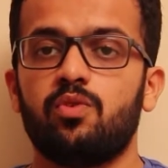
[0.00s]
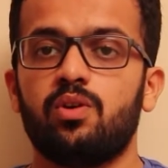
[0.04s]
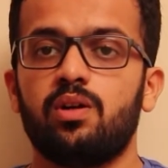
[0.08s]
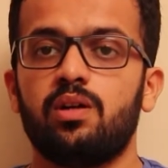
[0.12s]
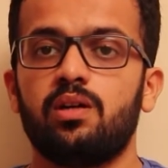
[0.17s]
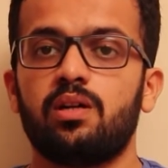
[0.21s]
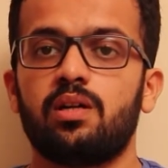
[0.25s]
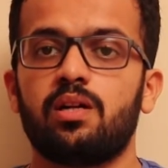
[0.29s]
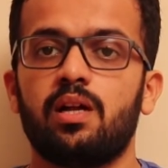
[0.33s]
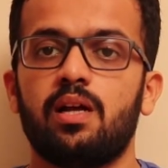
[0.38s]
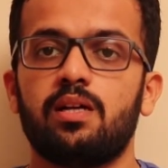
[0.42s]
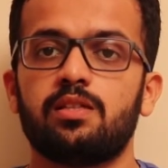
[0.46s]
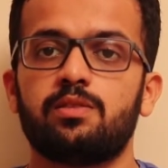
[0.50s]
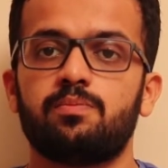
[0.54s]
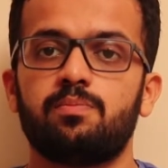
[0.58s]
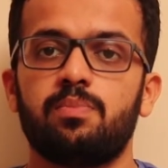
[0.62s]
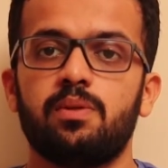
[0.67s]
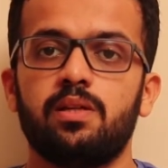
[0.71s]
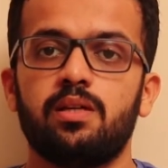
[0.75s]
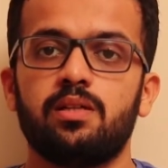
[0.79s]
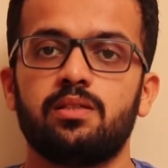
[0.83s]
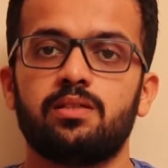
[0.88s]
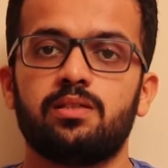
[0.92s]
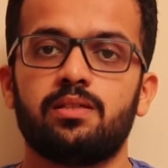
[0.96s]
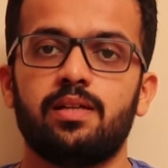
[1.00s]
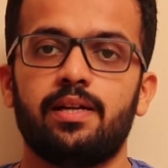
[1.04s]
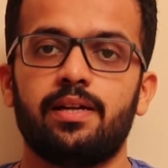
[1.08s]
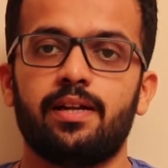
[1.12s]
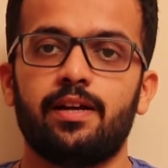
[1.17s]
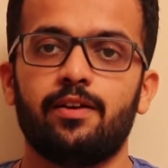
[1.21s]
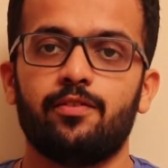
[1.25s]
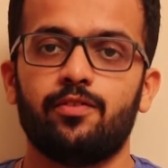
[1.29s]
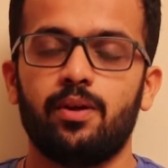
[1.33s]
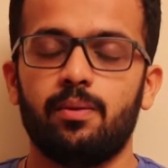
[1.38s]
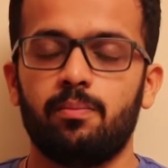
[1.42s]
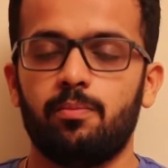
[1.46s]
world class players that
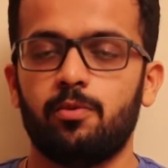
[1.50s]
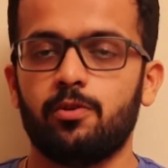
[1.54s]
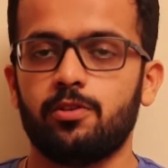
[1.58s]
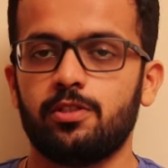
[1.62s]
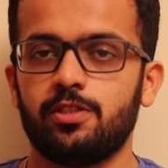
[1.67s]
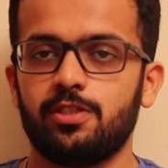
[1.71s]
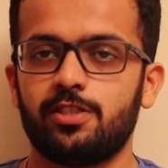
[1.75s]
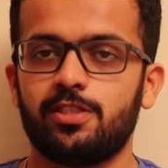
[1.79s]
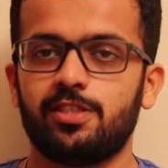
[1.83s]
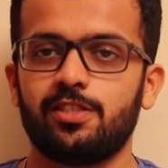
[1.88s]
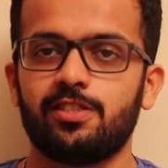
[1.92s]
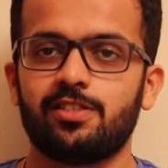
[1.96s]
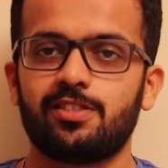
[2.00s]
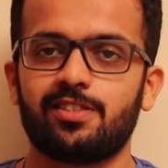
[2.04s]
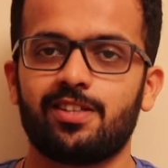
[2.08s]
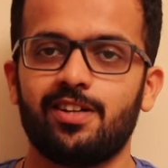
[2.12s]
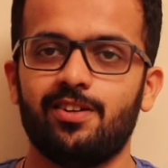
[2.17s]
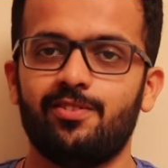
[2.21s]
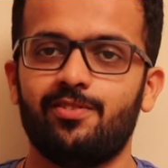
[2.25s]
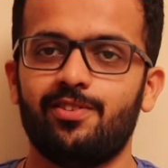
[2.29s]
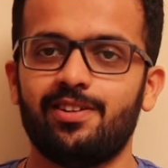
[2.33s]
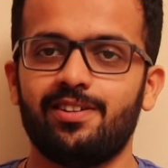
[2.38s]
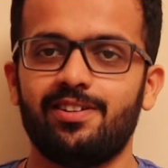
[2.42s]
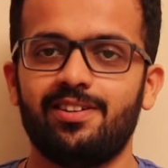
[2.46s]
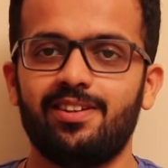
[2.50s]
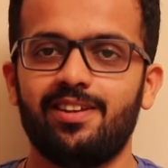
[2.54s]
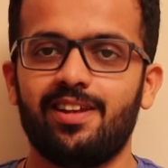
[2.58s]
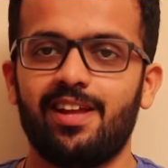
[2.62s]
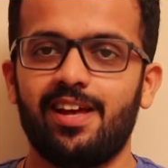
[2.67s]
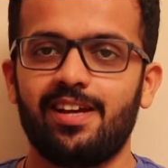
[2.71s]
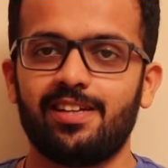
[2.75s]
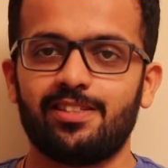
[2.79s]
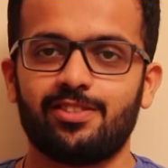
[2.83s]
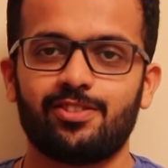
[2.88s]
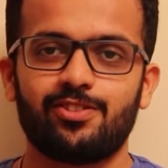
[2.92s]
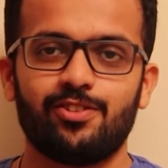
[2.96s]
have their positions covered, the
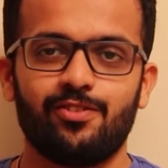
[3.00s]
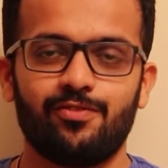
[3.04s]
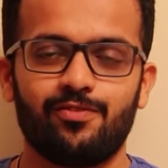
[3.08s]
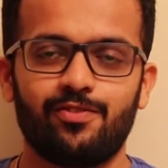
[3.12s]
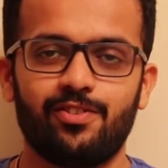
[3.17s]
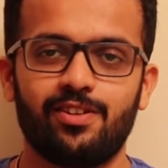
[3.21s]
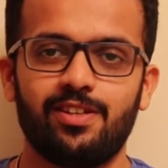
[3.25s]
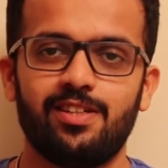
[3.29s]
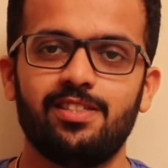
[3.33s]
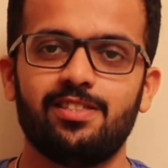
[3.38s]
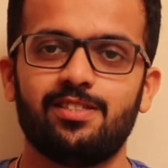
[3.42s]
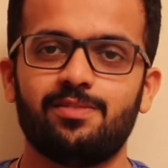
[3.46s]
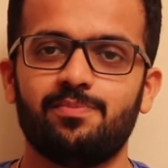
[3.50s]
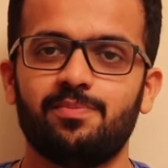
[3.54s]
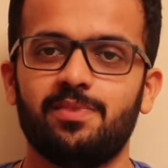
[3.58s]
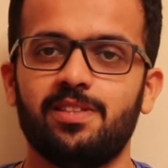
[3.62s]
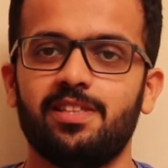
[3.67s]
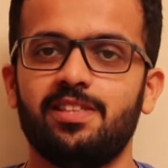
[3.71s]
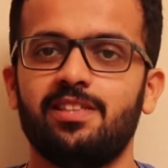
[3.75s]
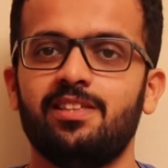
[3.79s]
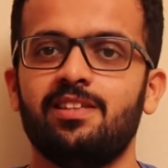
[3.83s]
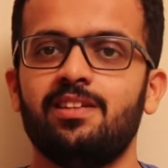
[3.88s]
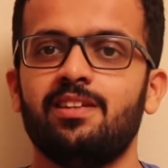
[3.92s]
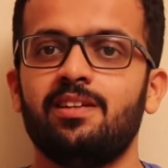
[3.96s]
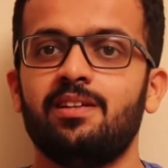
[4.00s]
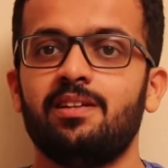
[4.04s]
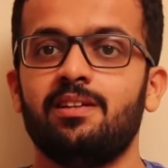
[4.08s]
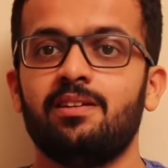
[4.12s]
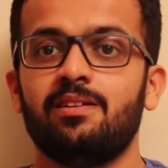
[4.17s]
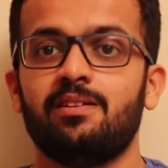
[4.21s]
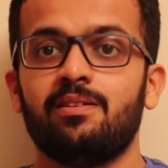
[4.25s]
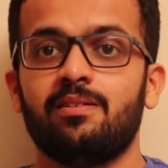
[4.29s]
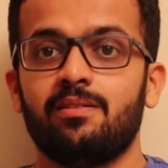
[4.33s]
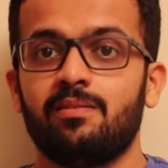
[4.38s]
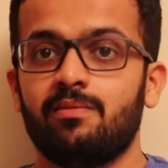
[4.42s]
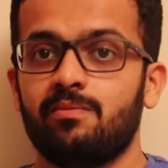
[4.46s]
likes of Griezmann,
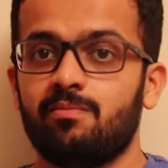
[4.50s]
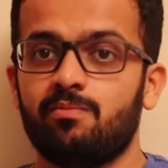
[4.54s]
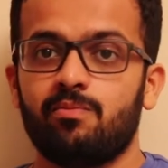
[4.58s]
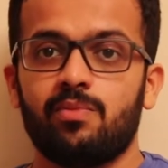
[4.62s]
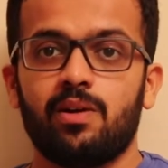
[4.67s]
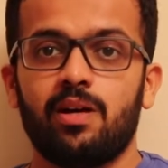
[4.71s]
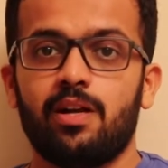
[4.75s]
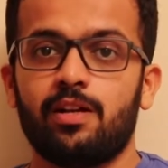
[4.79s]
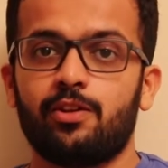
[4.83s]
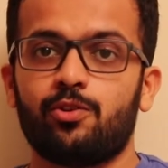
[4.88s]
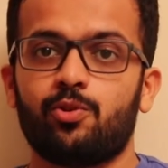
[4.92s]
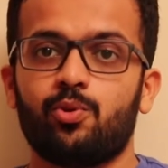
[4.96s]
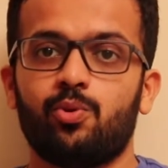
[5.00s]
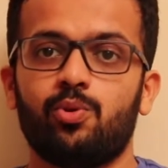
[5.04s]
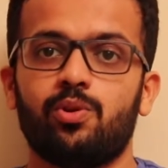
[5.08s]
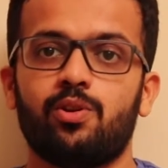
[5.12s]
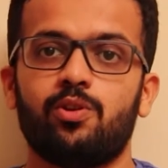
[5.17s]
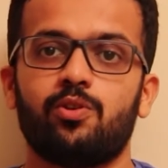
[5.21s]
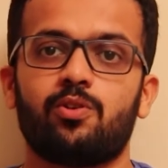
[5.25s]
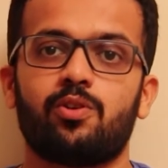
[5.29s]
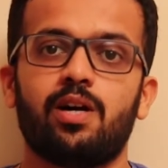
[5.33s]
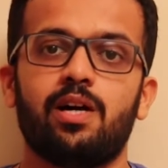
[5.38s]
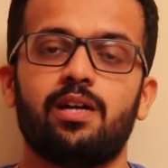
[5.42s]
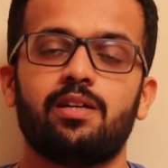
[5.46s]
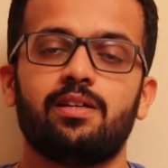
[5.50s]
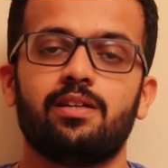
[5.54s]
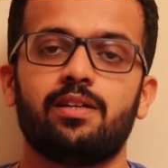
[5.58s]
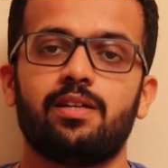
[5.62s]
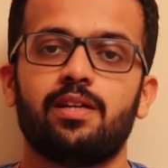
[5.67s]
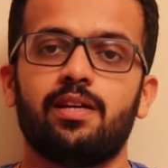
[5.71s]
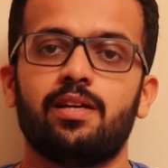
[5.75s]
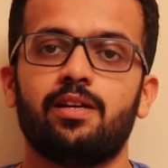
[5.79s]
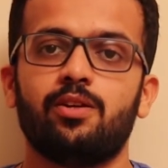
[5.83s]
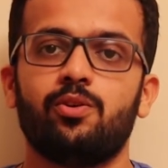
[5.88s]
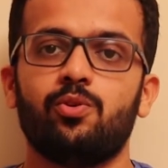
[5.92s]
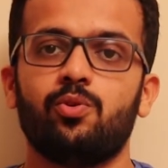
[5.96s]
Antonio
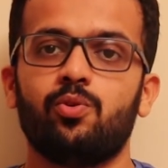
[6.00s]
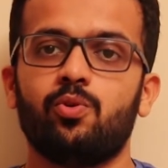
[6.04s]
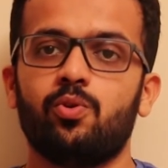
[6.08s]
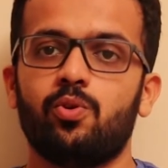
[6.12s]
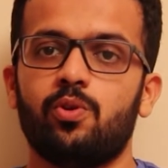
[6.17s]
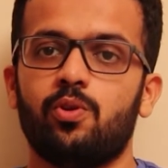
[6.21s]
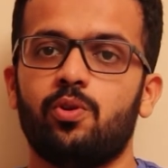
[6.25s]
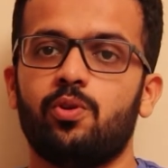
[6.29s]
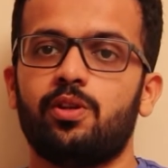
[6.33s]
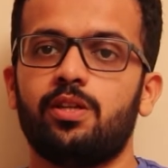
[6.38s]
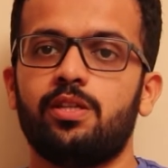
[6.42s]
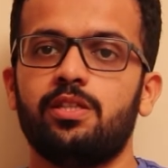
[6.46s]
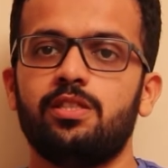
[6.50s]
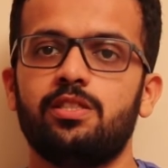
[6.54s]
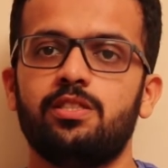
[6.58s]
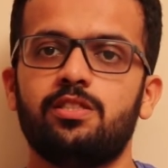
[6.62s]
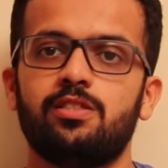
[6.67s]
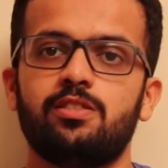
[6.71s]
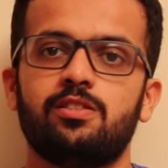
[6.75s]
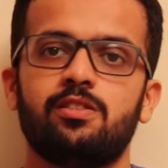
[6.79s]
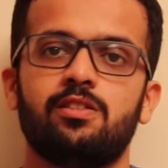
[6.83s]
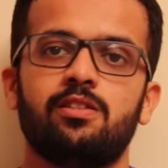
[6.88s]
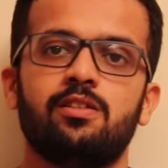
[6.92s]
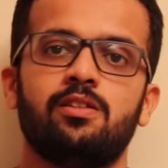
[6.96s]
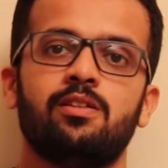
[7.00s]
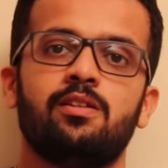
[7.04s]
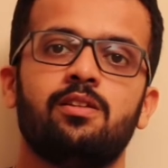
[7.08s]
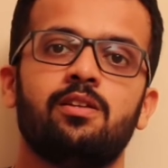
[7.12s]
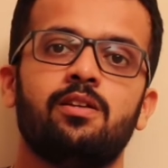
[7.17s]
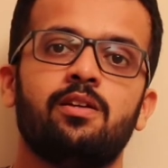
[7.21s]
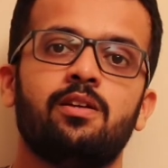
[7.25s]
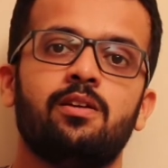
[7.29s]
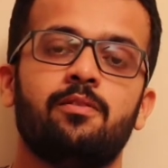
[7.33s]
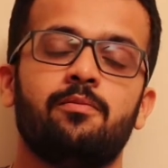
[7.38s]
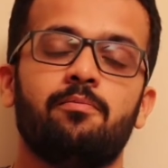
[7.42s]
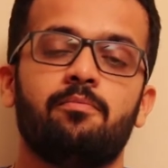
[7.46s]
Conte, Hugo Lloris,
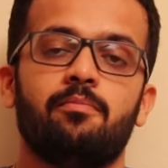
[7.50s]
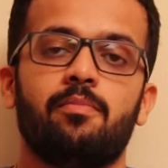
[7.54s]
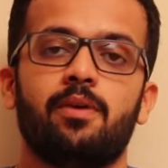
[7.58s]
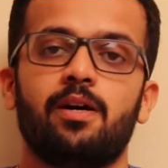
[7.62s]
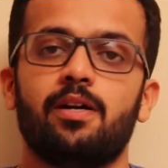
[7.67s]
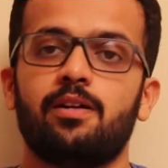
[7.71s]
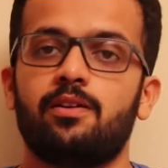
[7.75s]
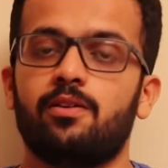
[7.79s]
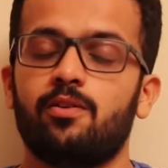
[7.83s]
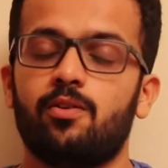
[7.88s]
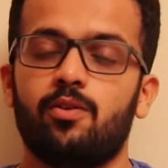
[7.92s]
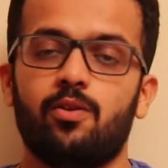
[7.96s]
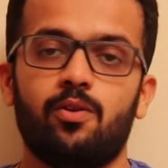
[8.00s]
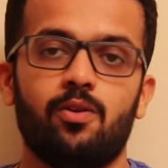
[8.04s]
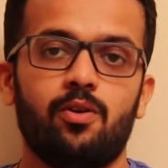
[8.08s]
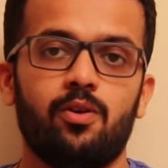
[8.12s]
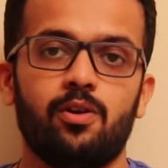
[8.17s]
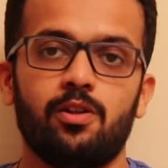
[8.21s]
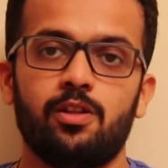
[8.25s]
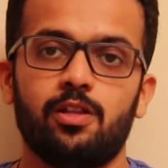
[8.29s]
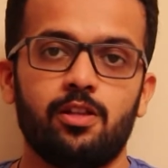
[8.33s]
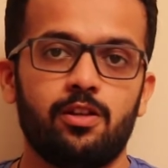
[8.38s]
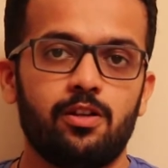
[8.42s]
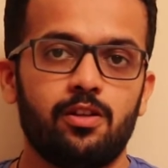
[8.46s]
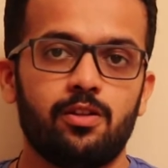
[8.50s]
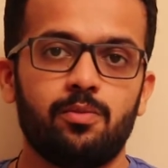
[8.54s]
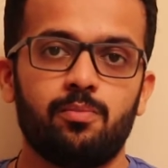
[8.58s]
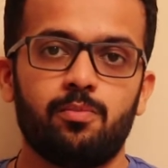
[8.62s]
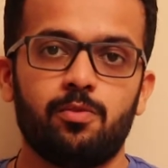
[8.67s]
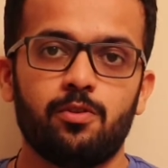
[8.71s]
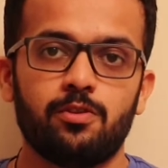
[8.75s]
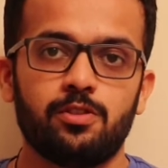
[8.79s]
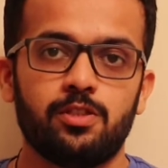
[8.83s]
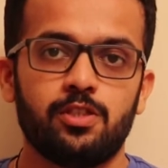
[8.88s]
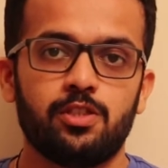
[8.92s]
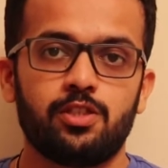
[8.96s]
but all the other
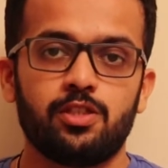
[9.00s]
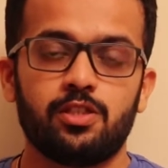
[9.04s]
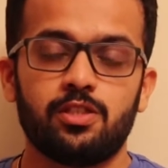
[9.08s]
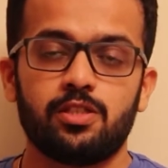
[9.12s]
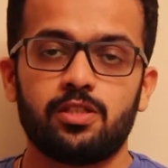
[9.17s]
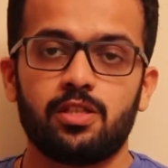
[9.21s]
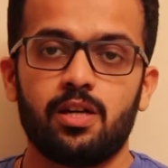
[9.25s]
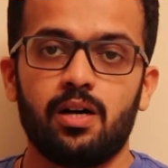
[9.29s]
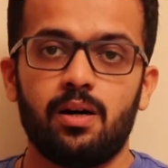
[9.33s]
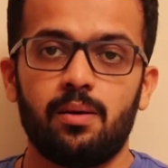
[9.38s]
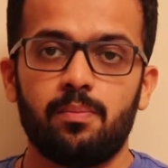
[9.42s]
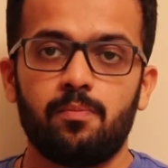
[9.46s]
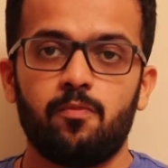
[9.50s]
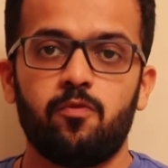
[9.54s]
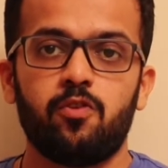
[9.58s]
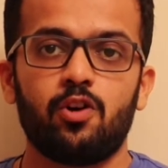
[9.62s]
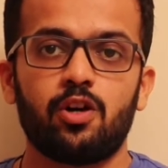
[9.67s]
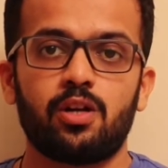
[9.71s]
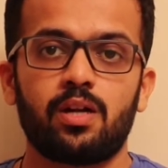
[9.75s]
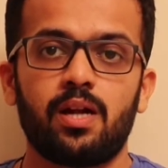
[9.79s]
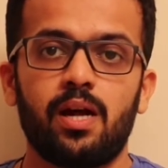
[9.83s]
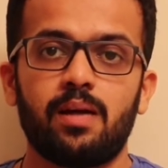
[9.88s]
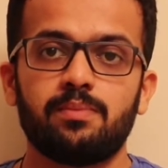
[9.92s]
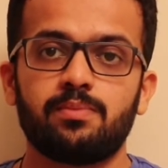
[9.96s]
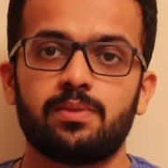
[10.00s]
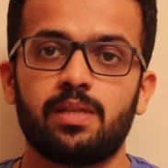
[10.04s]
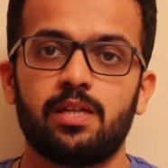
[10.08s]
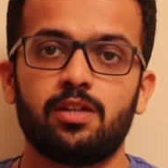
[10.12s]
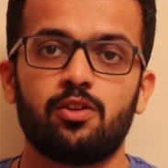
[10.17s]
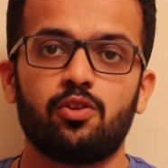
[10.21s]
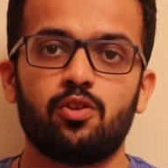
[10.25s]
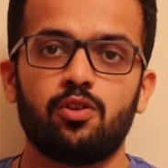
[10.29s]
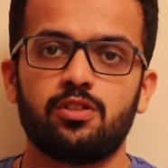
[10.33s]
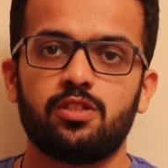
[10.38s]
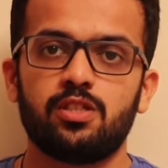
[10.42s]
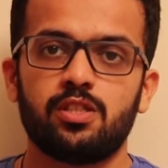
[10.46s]
positions are up for grabs,
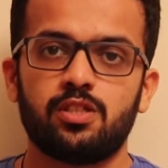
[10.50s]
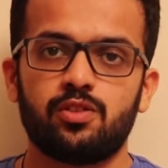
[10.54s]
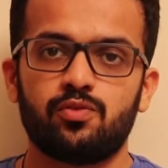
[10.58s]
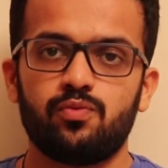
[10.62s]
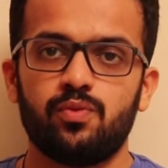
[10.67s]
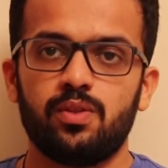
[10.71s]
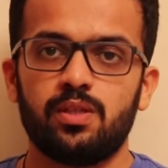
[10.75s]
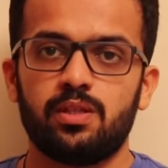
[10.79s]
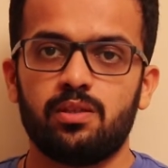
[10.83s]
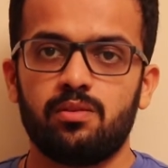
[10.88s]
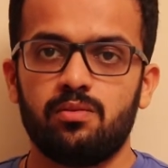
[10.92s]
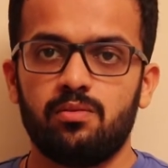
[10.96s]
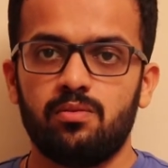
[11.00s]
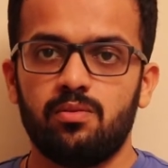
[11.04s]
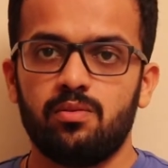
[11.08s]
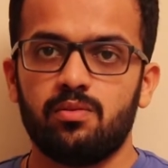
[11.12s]
and not just with